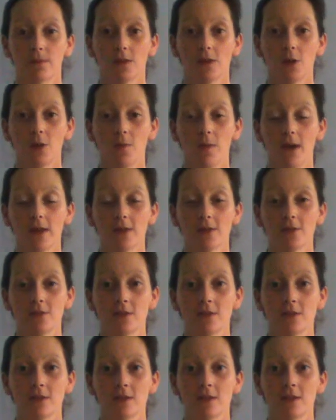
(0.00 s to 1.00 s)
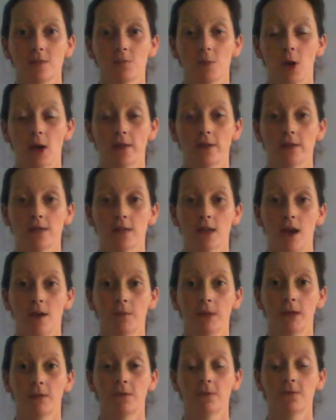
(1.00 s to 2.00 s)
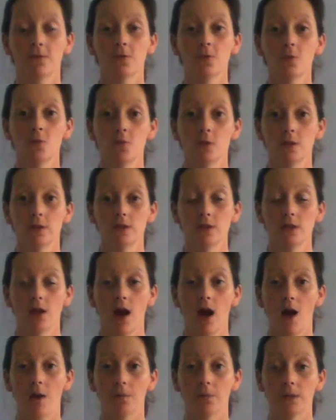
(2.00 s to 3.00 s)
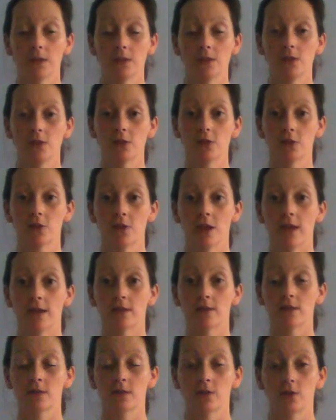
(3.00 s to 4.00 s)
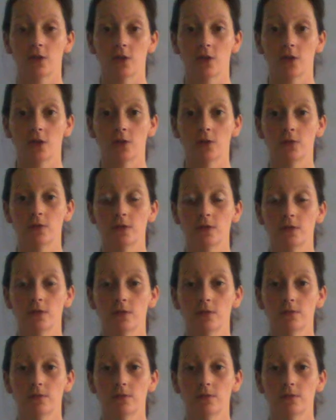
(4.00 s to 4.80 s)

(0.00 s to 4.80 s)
You might notice that the breath is coming forwards and up into your chest and your shoulders.